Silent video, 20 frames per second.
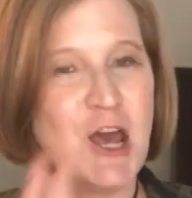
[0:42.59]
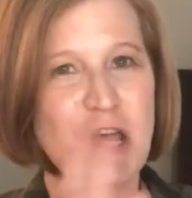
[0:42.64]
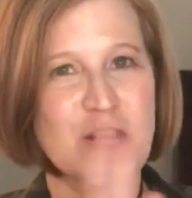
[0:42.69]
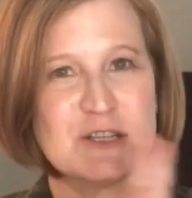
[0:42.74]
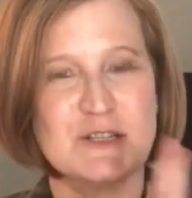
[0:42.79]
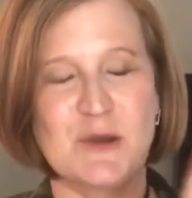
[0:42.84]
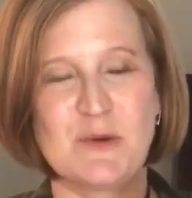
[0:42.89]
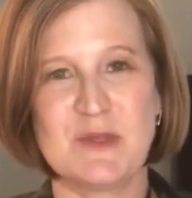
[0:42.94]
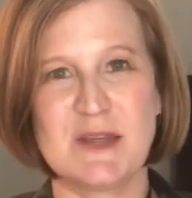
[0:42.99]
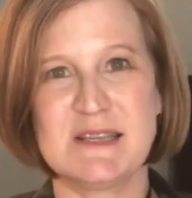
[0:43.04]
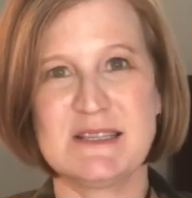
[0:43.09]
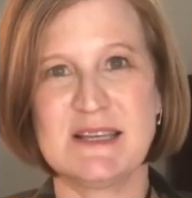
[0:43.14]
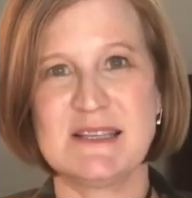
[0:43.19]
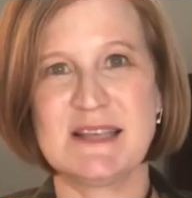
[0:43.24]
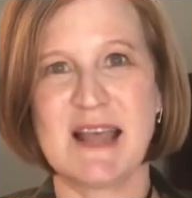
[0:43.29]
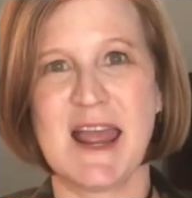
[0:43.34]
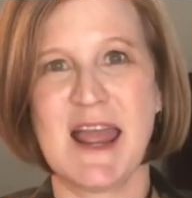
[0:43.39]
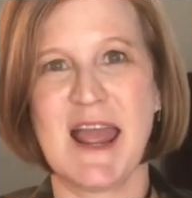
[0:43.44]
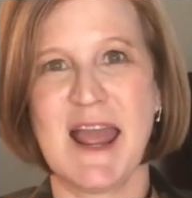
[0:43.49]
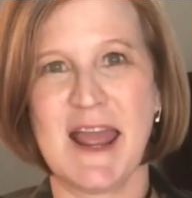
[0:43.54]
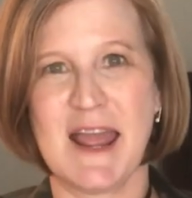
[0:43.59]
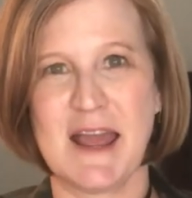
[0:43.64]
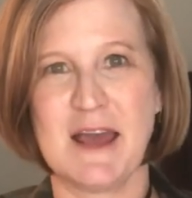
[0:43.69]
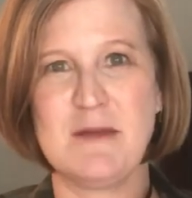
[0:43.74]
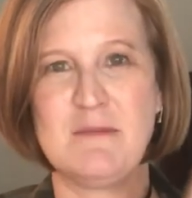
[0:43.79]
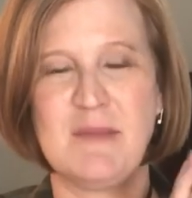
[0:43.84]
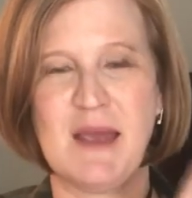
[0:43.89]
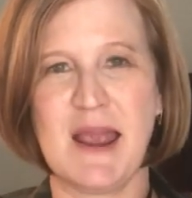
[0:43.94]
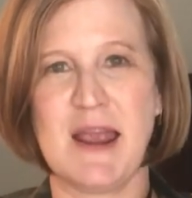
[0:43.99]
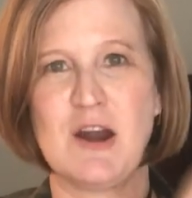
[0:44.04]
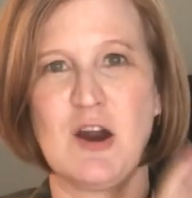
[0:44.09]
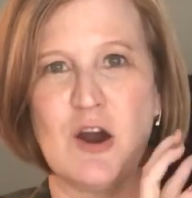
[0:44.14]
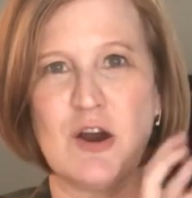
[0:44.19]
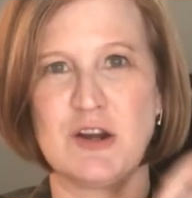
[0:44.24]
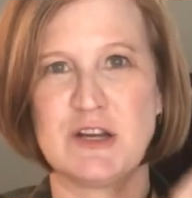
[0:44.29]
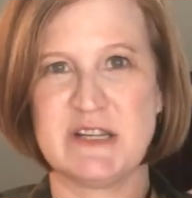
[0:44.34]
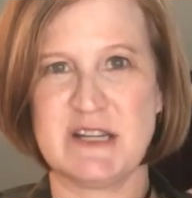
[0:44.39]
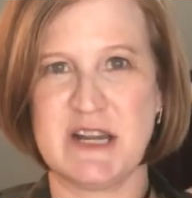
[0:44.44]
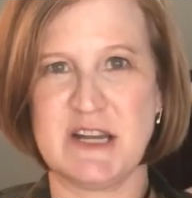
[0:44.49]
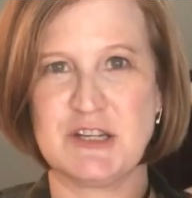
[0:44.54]
So this is a handmade
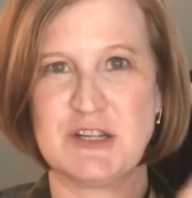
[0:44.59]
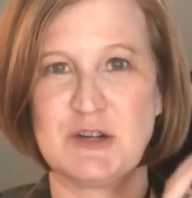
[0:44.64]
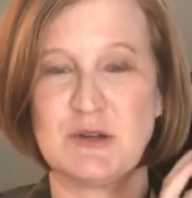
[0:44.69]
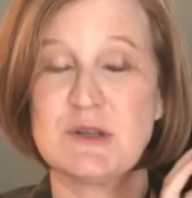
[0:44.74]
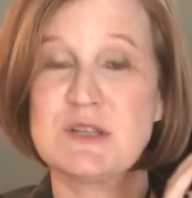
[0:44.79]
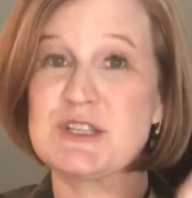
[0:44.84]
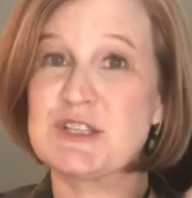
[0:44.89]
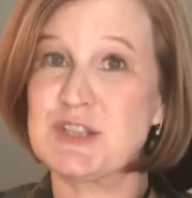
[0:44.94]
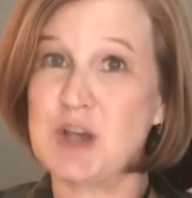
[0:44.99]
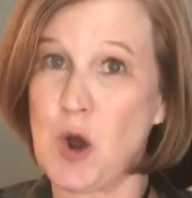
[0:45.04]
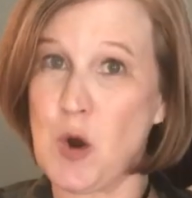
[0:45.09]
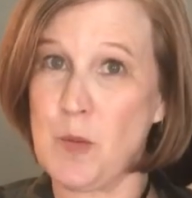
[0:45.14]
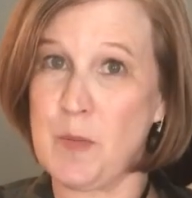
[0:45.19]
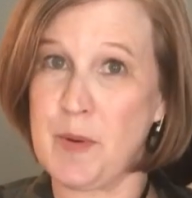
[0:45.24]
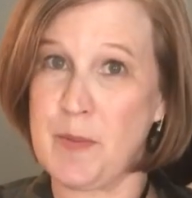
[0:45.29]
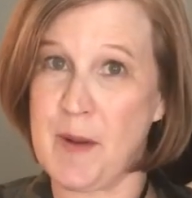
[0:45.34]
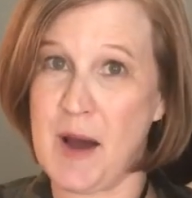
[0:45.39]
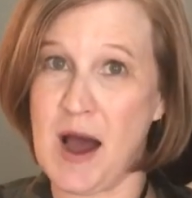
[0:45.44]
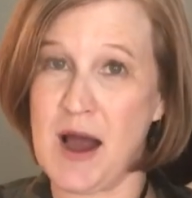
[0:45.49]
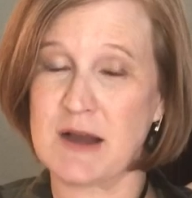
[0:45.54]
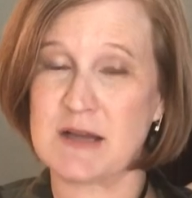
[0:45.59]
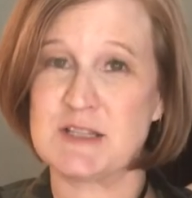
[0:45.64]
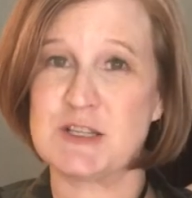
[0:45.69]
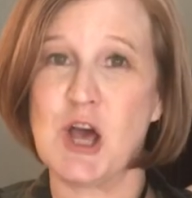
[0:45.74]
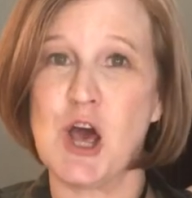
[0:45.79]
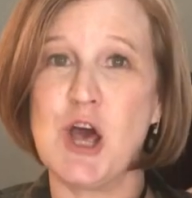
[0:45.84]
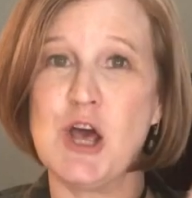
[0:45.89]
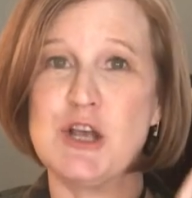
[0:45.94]
artisanal soap box.